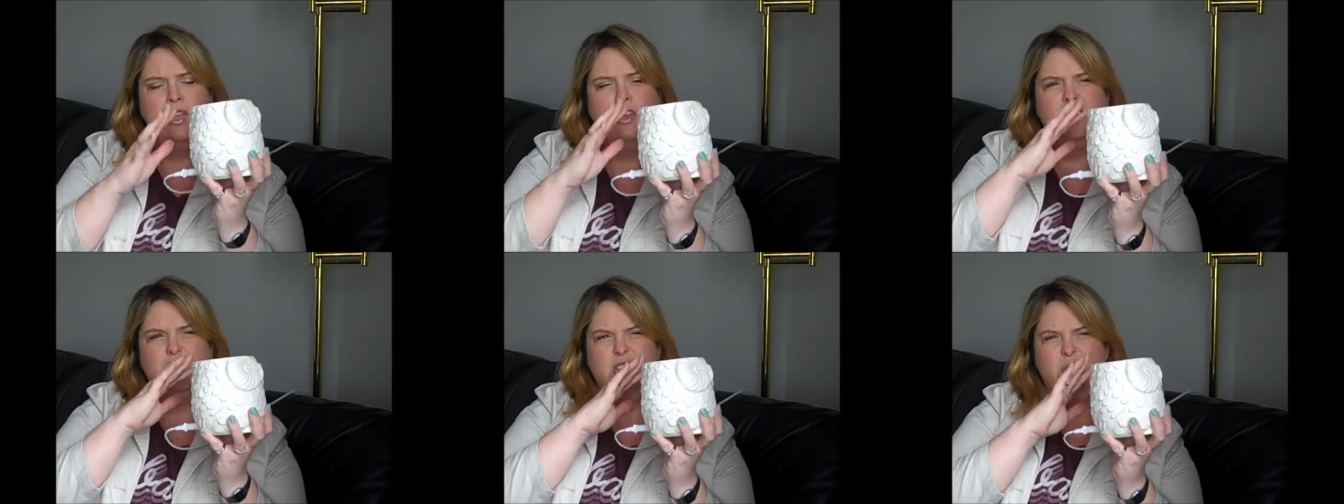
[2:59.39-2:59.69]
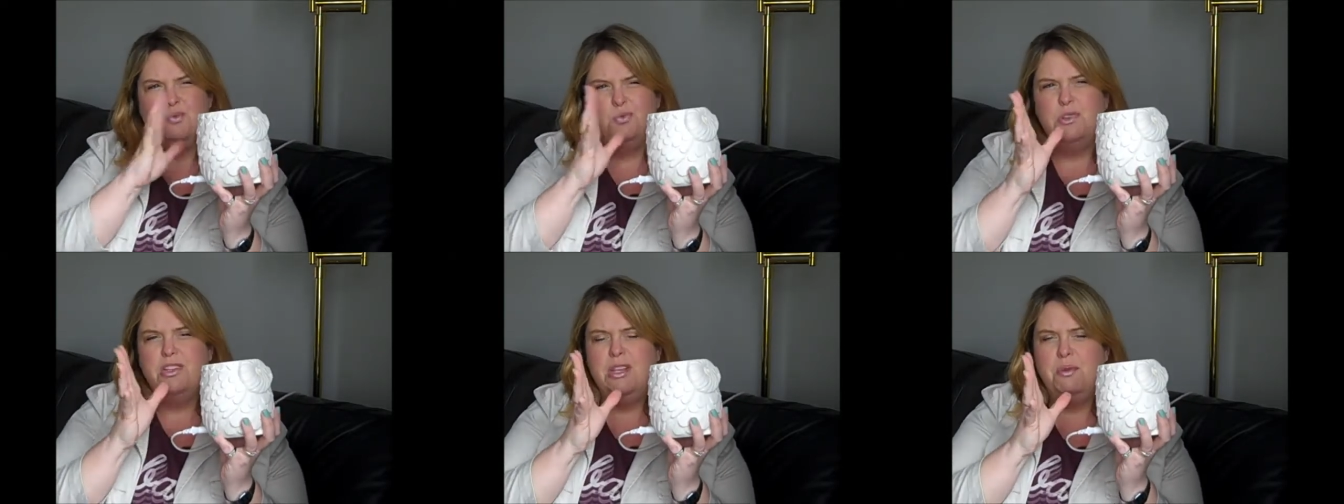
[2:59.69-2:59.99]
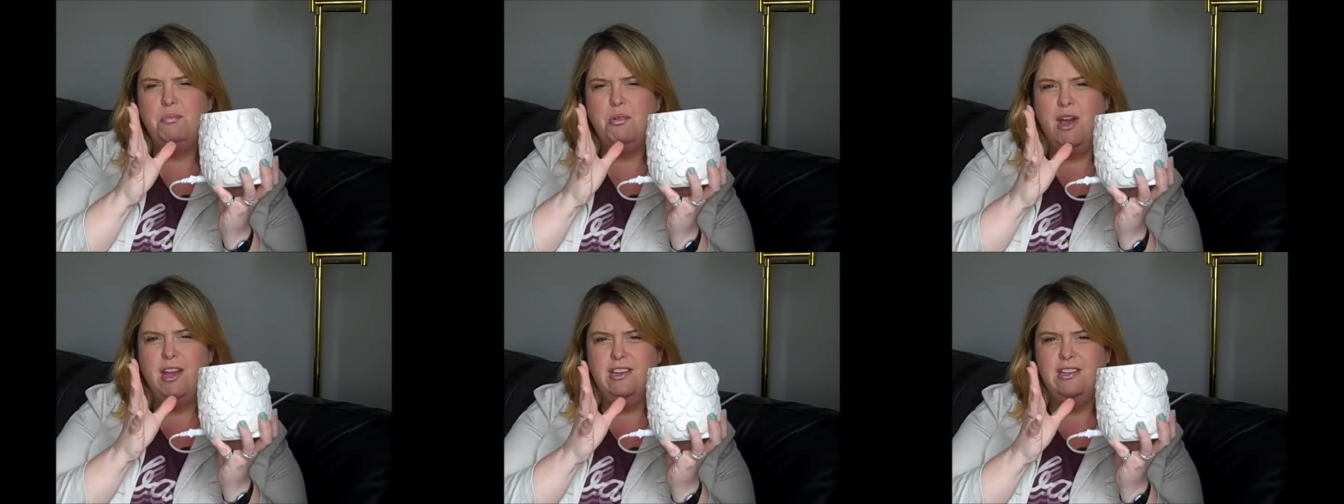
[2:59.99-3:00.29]
It's really
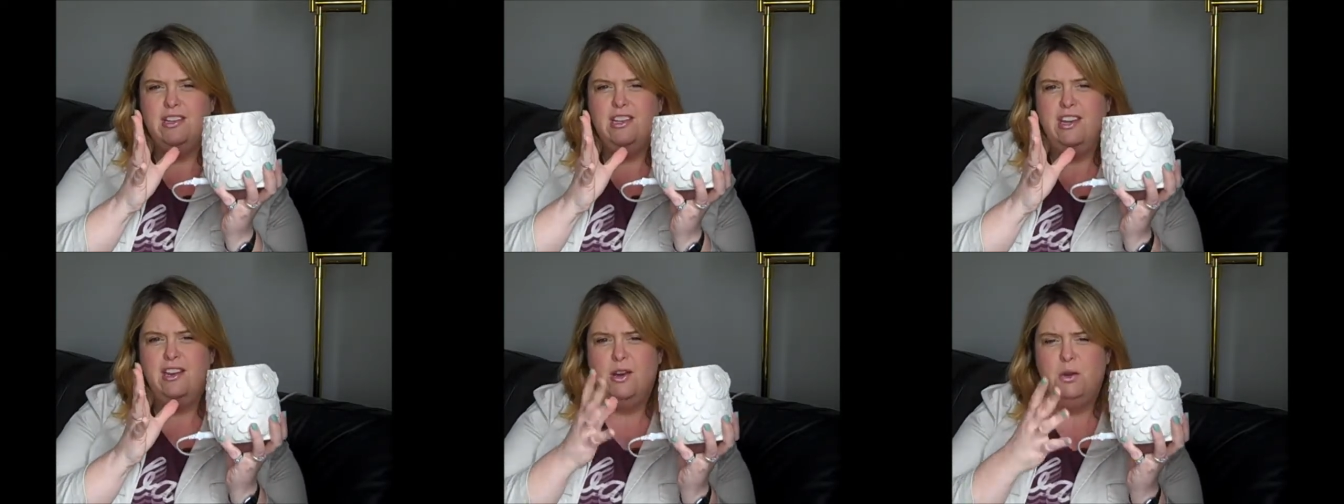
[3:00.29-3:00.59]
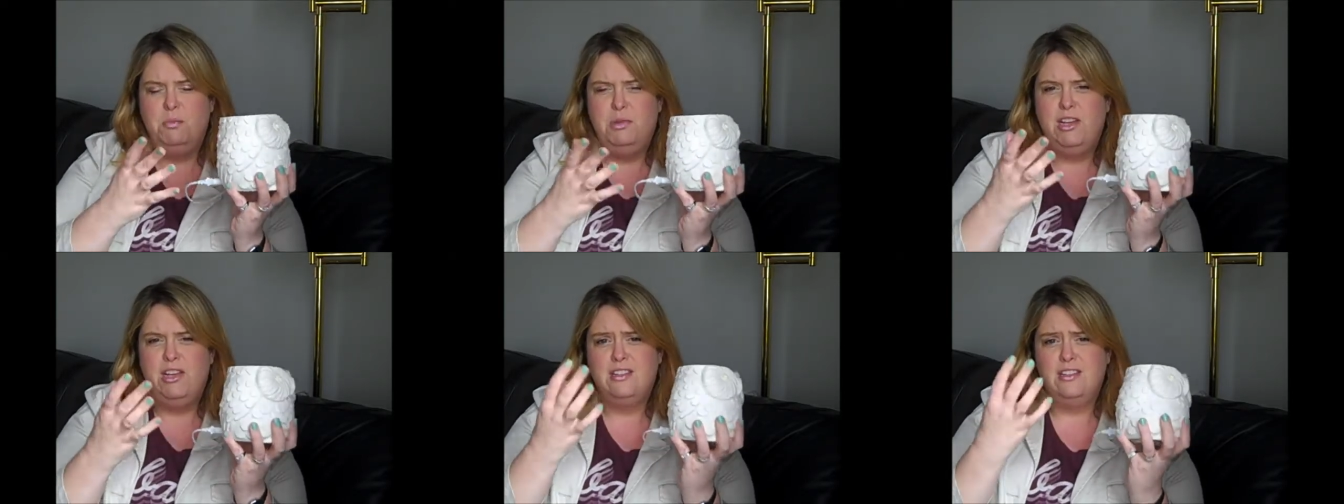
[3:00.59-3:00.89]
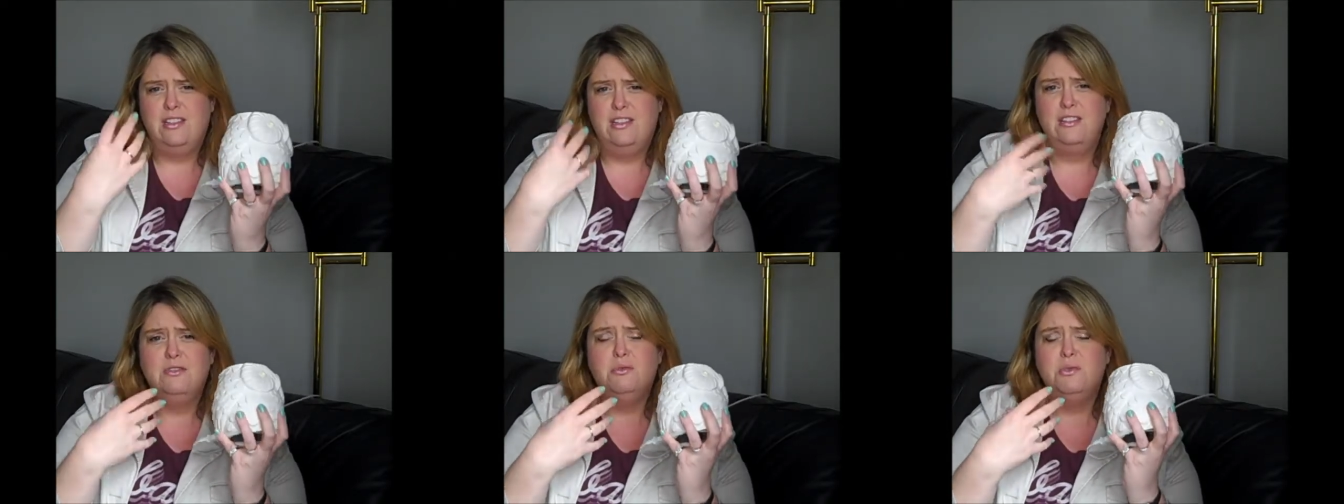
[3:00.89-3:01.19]
bright in here because
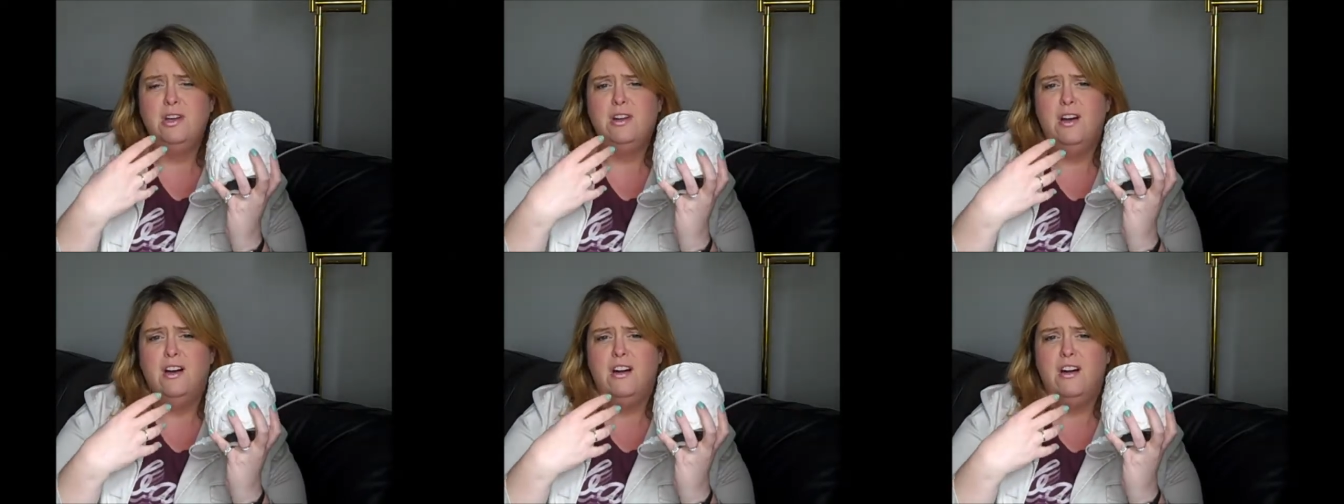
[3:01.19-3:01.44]
I didn't want